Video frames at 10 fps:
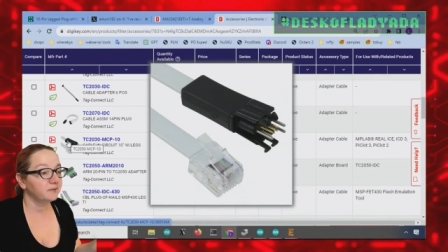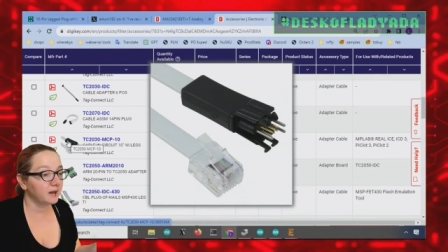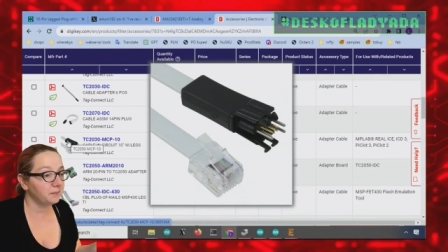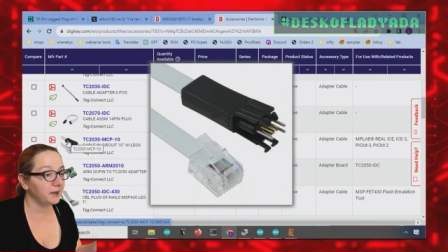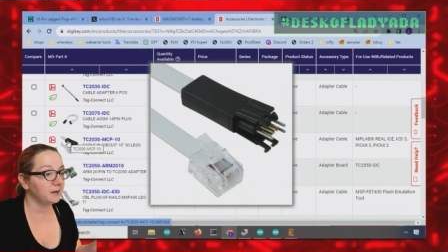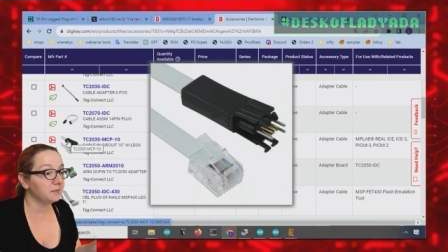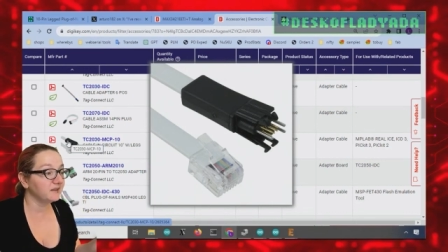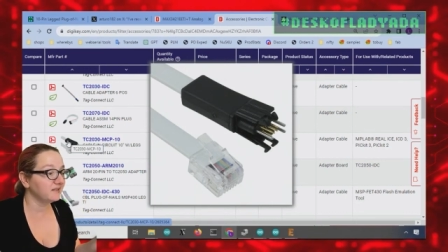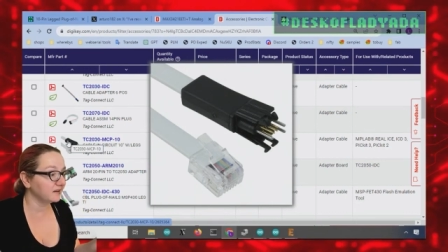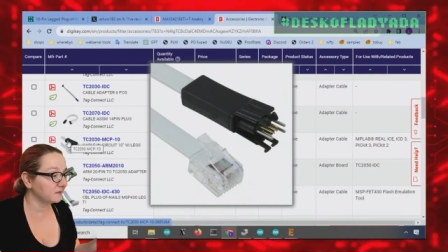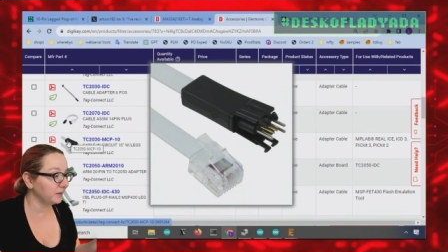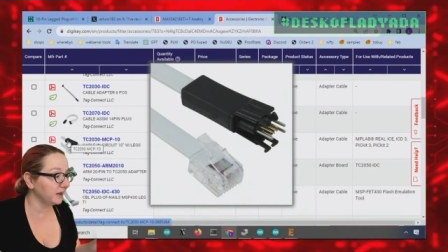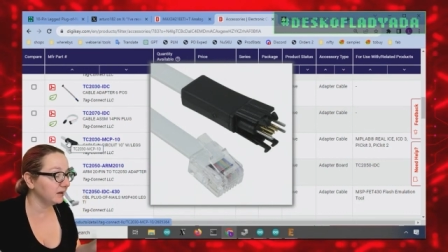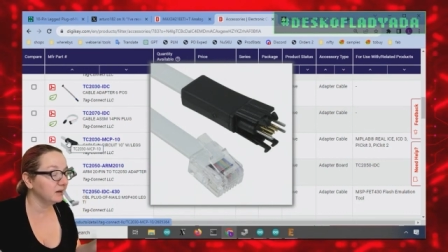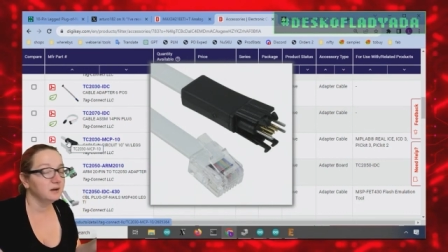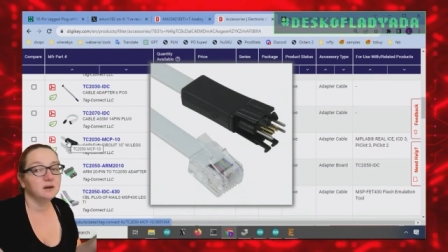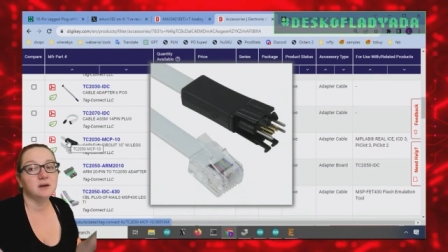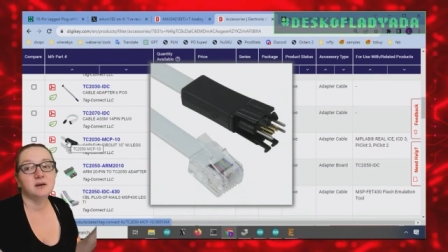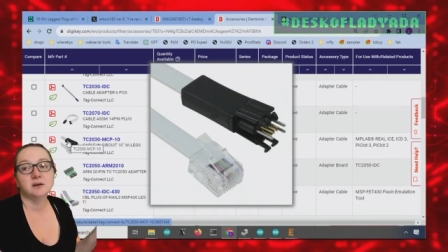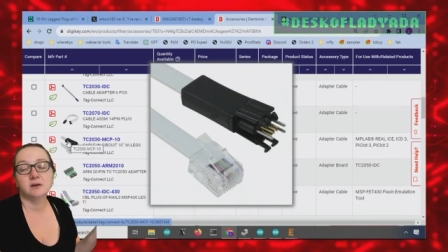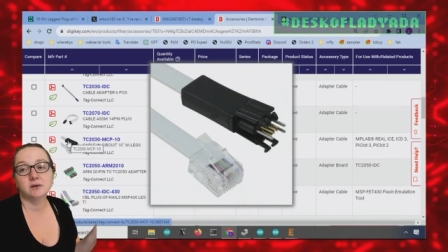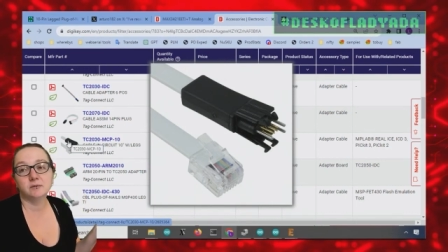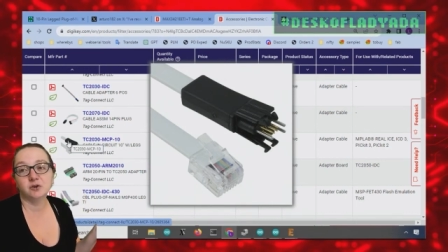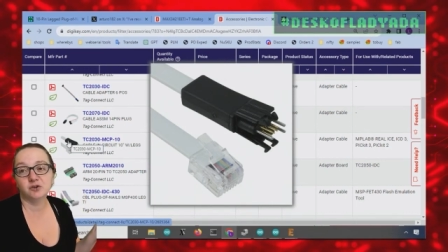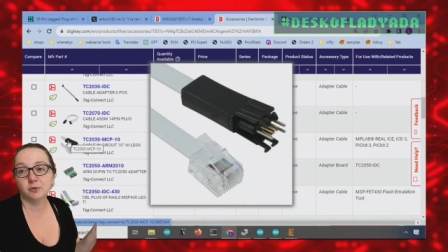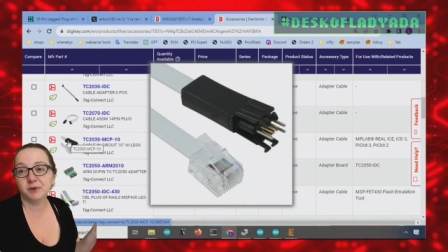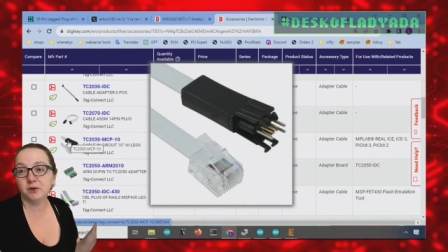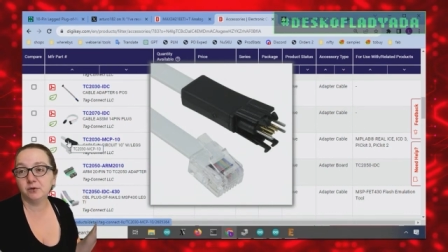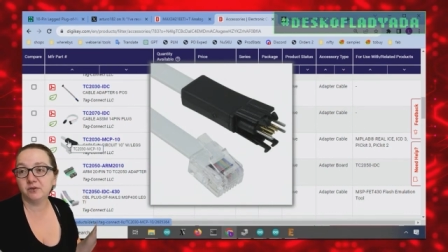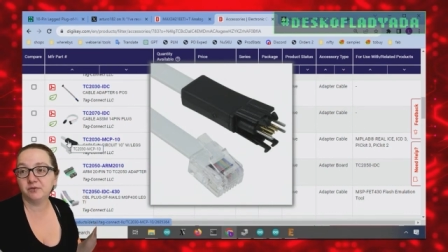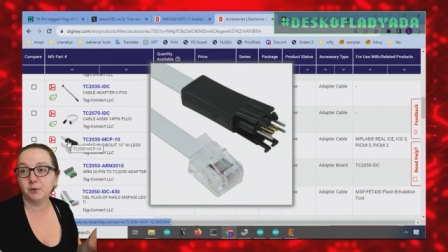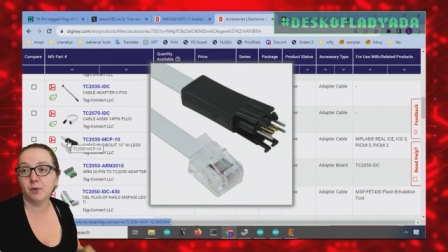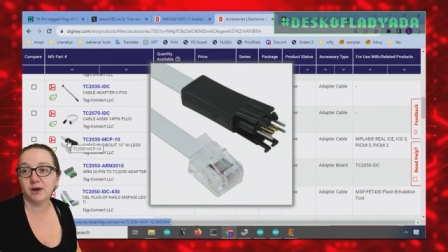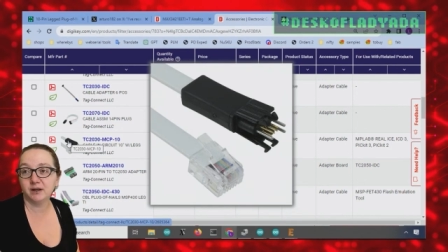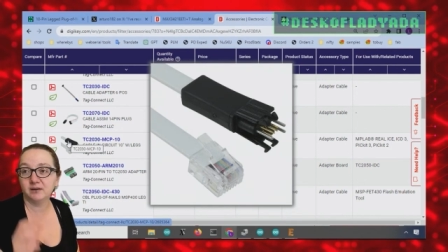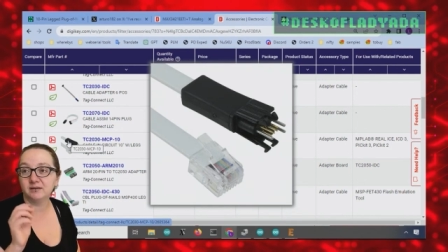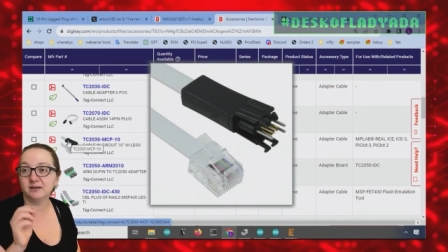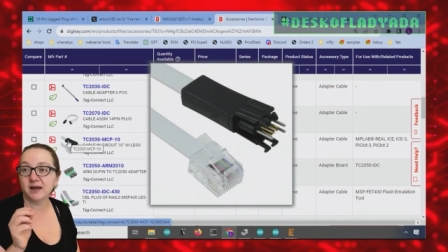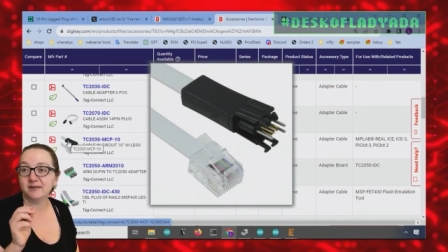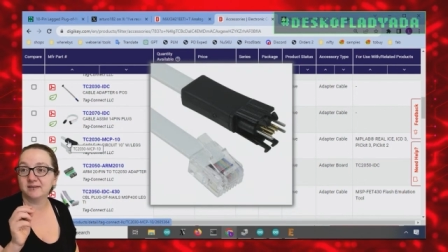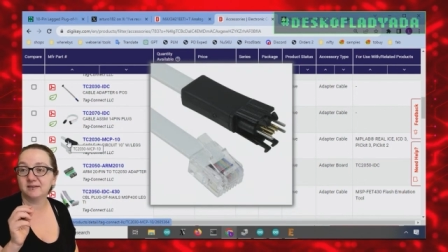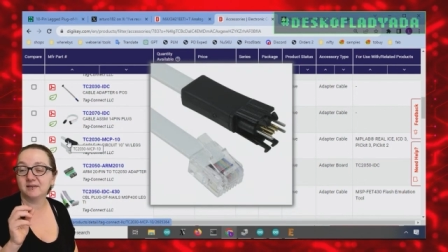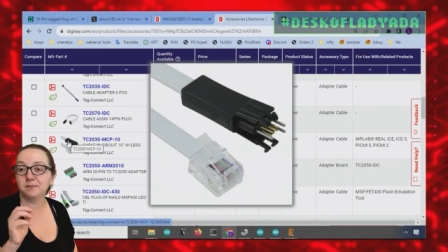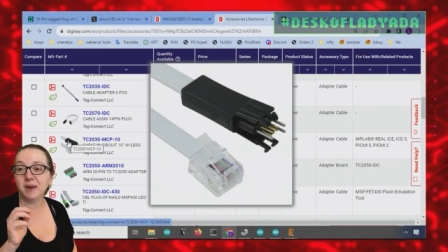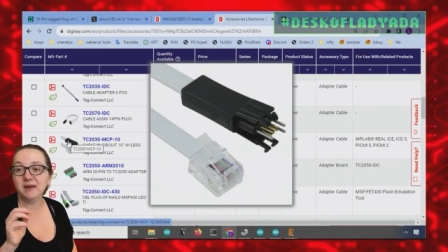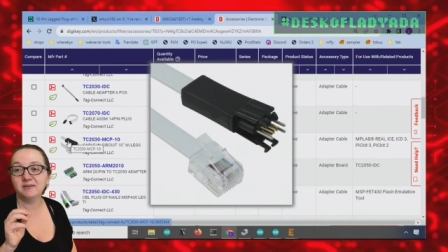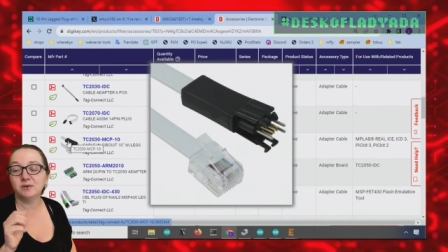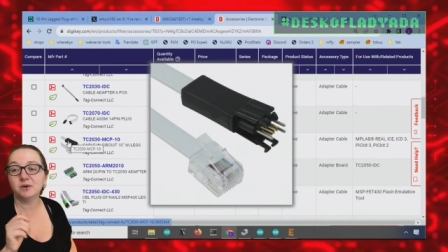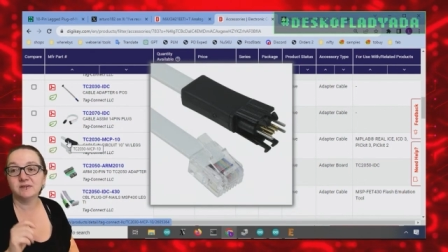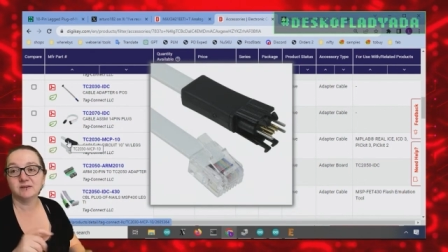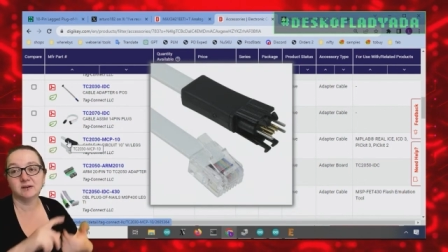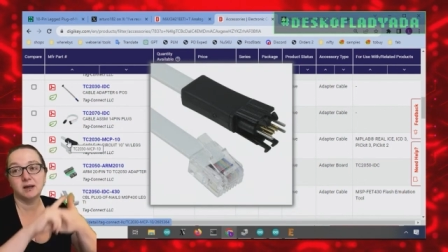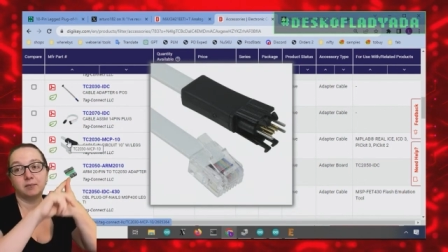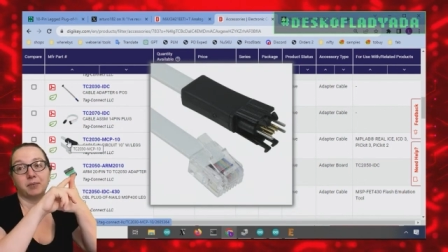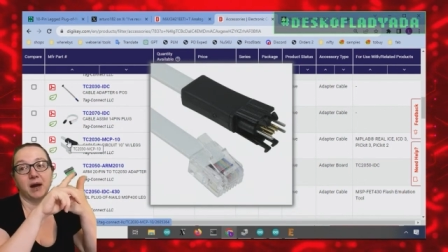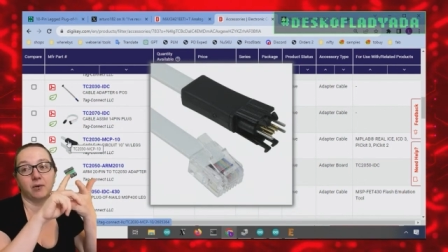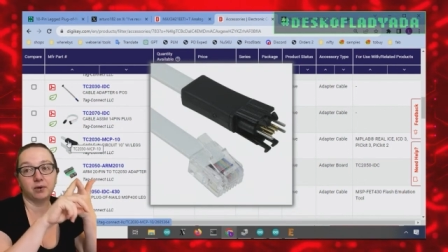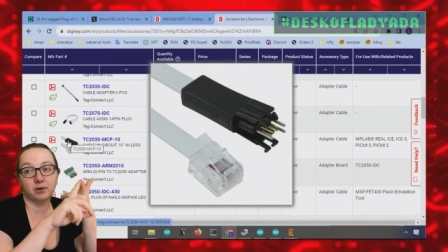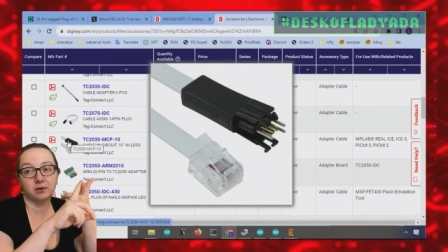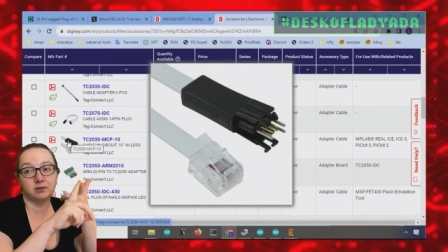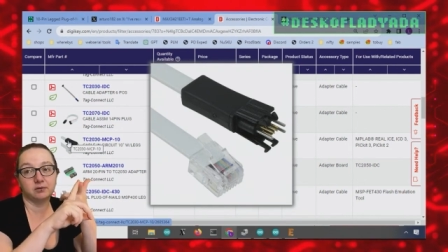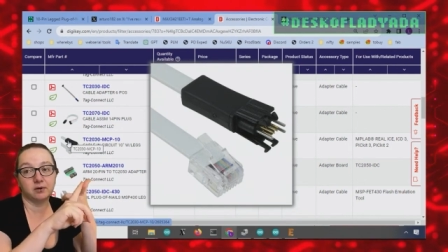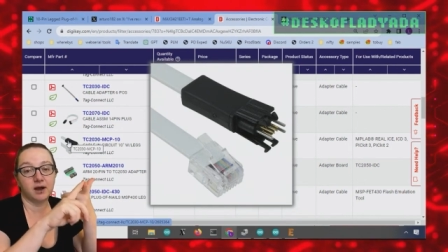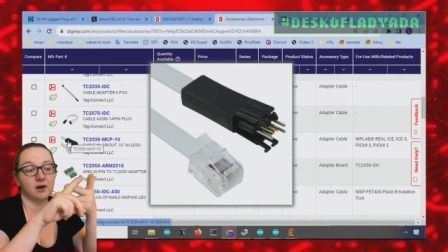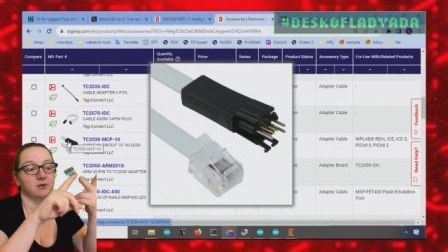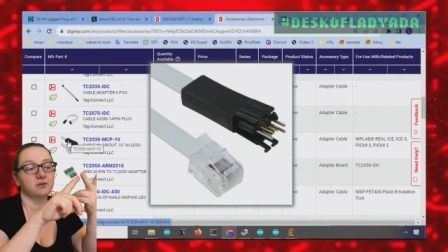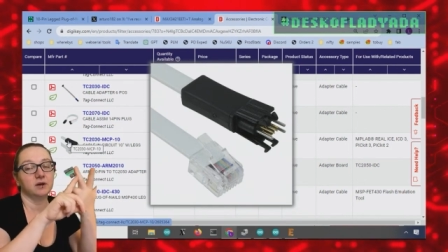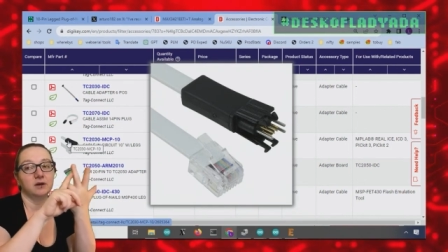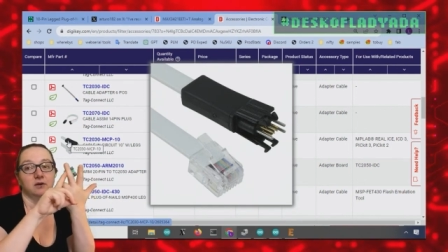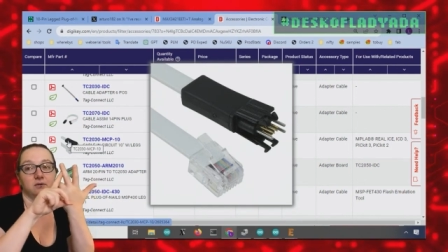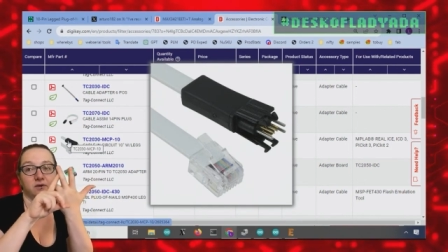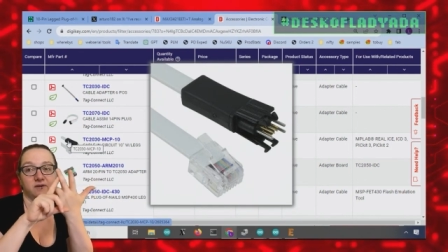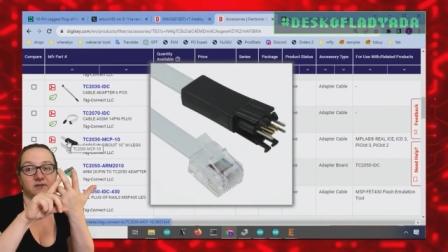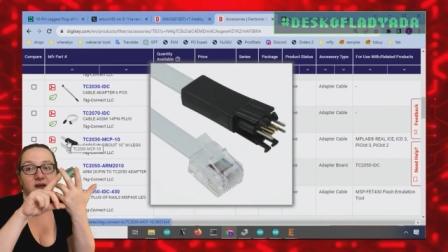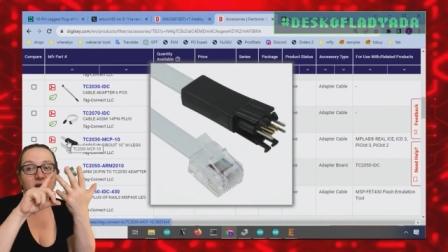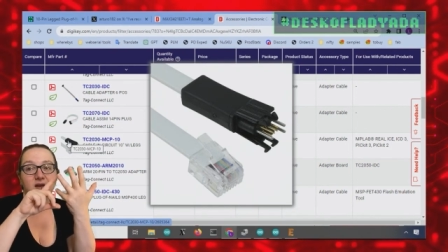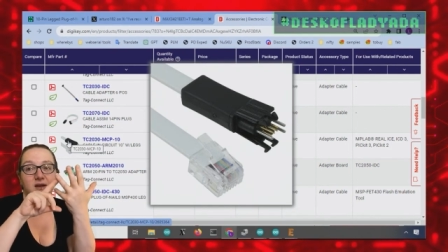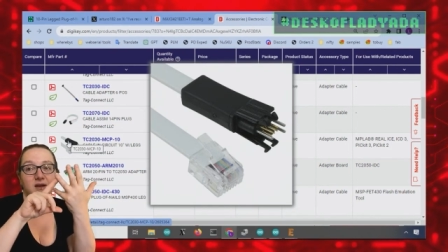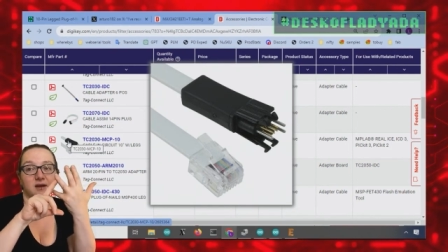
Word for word: ten pin, but six pin, which could be used if you wanted less space. You can still get power, ground, reset,